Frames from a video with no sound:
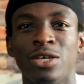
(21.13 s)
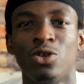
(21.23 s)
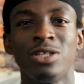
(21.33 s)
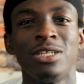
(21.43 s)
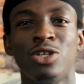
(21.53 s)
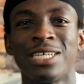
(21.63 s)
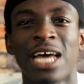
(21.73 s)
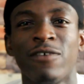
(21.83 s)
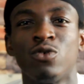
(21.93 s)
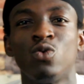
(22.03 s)
You don't just
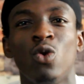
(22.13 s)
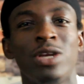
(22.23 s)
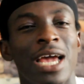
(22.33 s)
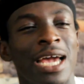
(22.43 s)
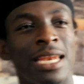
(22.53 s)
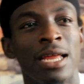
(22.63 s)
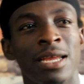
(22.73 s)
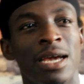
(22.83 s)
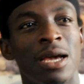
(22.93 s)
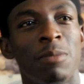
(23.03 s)
have to go there and then
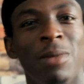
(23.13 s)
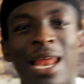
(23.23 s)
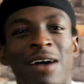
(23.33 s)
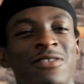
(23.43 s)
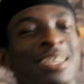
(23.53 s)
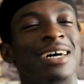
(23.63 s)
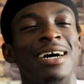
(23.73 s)
be laughing.